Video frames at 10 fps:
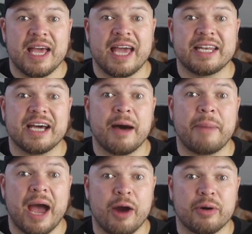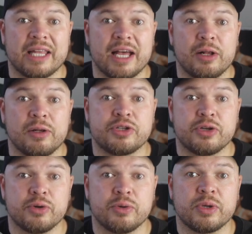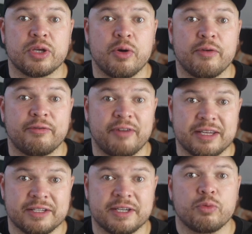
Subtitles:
and are parallel to your feet.